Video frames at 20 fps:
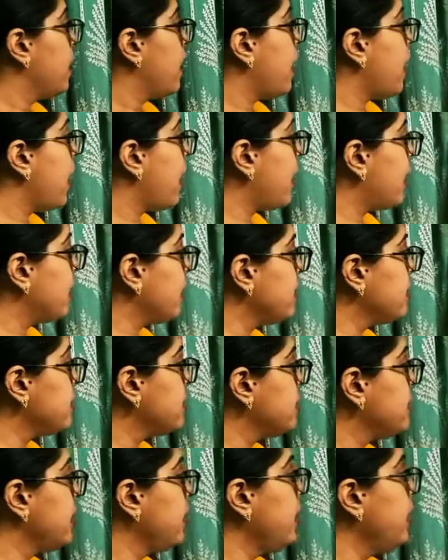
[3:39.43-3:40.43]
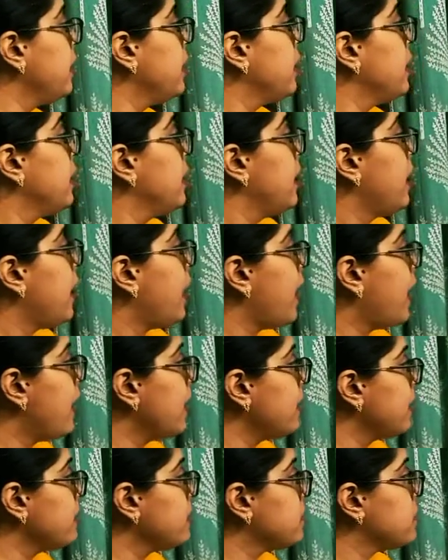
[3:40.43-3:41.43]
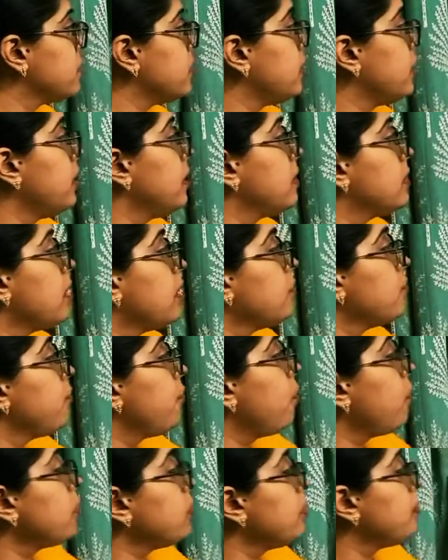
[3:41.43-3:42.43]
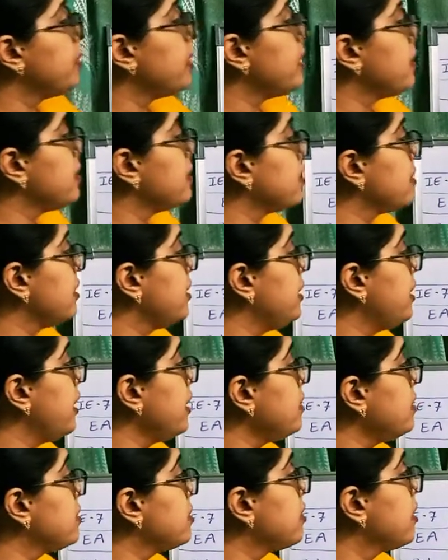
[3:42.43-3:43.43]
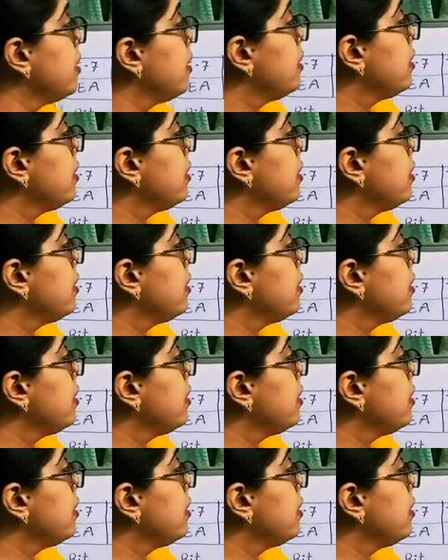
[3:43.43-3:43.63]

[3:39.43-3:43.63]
RSD, RSD, then fourth bit is ES,